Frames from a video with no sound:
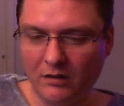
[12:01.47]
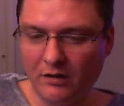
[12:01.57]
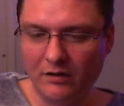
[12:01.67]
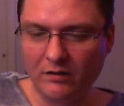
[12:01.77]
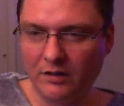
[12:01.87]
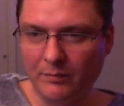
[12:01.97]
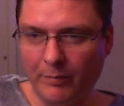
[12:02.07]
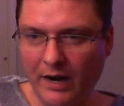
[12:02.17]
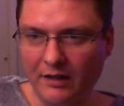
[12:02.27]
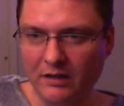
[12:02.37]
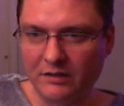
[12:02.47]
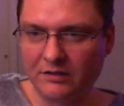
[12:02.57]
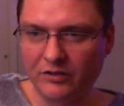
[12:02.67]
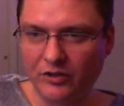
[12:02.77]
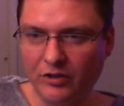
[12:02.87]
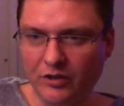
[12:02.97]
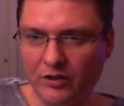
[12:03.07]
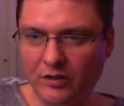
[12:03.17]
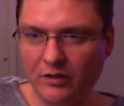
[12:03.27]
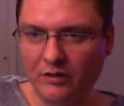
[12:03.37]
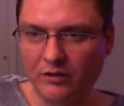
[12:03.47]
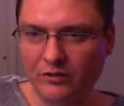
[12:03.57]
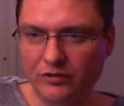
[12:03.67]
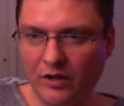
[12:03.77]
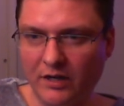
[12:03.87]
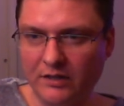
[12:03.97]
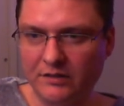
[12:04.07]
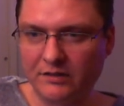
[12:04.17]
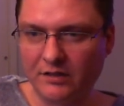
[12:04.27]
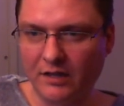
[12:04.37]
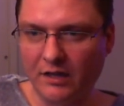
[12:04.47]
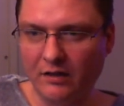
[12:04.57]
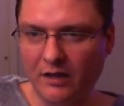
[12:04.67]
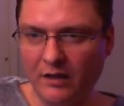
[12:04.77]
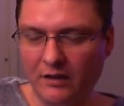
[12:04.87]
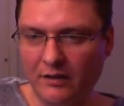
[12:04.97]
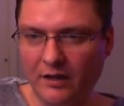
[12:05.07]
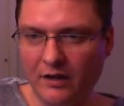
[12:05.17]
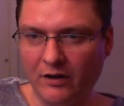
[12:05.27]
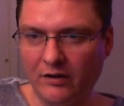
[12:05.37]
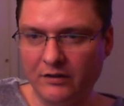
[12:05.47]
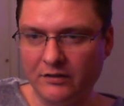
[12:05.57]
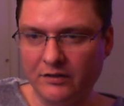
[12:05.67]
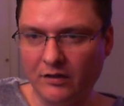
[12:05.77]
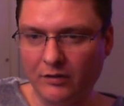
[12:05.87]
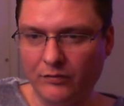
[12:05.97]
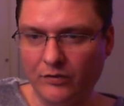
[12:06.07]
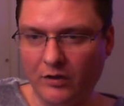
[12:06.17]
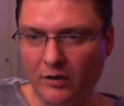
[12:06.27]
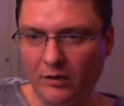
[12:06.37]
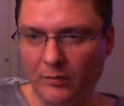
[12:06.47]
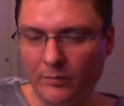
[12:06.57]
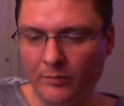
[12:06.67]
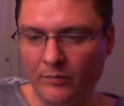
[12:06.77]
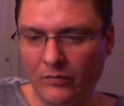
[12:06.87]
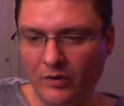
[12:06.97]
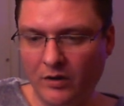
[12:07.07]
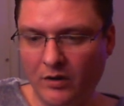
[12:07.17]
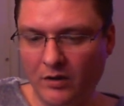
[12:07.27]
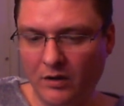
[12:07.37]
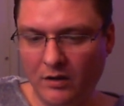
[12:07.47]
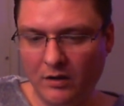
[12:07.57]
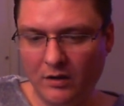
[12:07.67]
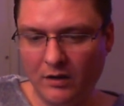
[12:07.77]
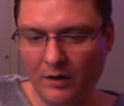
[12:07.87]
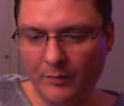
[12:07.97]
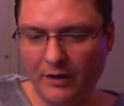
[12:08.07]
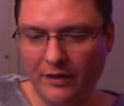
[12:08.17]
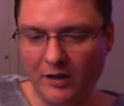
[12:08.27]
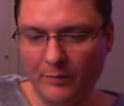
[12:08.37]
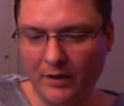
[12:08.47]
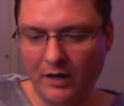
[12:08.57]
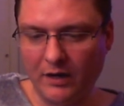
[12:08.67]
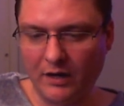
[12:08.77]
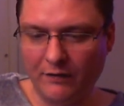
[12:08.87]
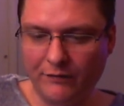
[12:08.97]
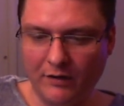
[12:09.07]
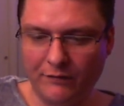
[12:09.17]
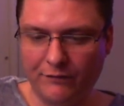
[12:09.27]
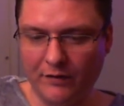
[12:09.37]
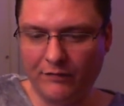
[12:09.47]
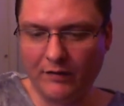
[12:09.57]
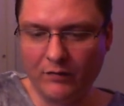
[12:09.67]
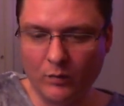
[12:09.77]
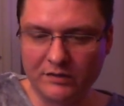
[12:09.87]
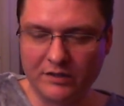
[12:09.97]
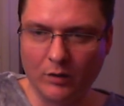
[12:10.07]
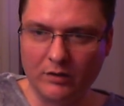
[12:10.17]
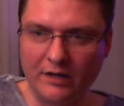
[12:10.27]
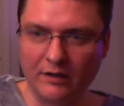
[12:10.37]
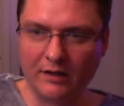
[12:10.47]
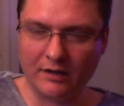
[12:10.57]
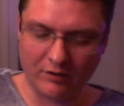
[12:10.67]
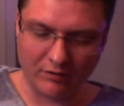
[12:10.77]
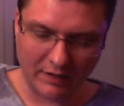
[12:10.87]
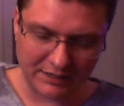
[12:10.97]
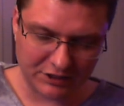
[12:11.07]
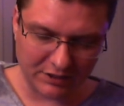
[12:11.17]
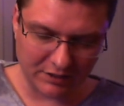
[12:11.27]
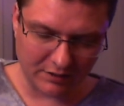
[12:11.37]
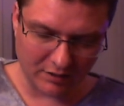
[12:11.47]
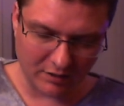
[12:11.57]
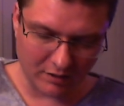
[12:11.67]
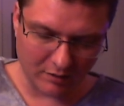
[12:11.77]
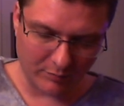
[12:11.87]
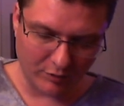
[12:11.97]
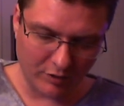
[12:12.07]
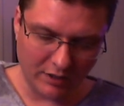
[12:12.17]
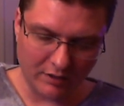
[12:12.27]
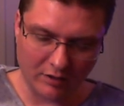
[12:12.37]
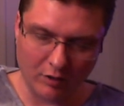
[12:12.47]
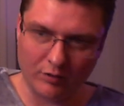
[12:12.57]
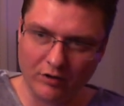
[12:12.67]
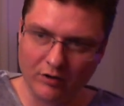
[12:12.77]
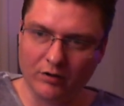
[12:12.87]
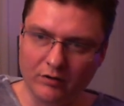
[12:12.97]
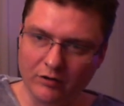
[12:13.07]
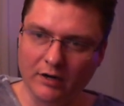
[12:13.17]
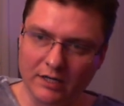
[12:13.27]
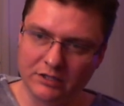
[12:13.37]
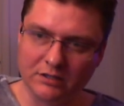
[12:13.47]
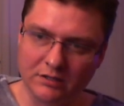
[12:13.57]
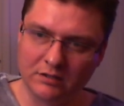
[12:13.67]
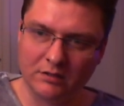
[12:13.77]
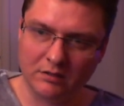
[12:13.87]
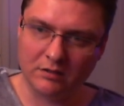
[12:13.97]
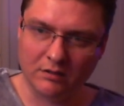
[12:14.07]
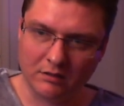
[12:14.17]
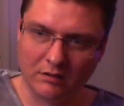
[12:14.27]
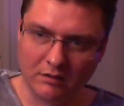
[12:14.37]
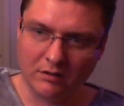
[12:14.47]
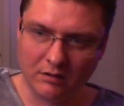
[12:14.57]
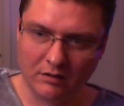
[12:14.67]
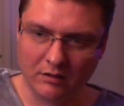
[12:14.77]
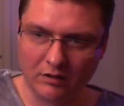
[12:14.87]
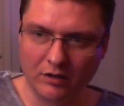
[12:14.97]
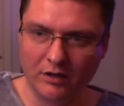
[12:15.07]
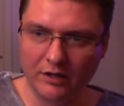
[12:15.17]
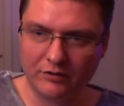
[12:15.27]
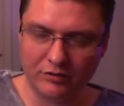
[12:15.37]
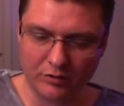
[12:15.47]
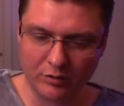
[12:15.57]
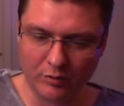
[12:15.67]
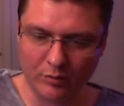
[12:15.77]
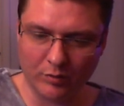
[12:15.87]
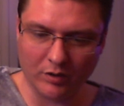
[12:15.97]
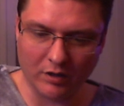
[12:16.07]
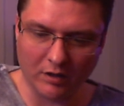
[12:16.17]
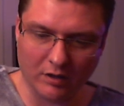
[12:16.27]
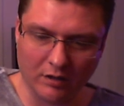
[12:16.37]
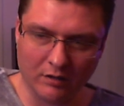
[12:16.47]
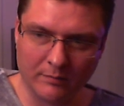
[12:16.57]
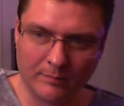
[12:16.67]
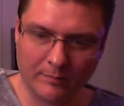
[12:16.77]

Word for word: literally balance your your traits and, and take care of yourself. Um, I mean, think about it. If, if, if everyone's going down that direction, um, you need to go your own direction. You need to, uh,